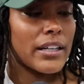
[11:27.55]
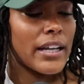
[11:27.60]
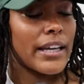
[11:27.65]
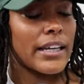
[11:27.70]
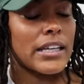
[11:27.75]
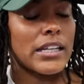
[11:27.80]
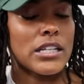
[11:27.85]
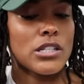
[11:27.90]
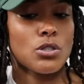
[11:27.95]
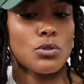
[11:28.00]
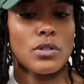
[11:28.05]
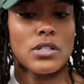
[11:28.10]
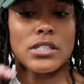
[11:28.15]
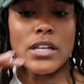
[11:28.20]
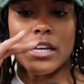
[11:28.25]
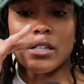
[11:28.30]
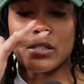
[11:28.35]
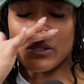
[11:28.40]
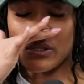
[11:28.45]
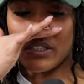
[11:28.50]
like get into a
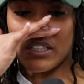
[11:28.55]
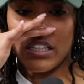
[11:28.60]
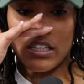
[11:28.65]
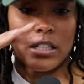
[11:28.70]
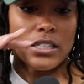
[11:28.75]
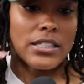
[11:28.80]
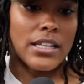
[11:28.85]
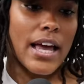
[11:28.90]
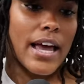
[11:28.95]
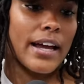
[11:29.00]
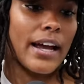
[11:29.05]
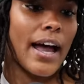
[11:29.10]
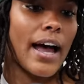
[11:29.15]
session, then it's like,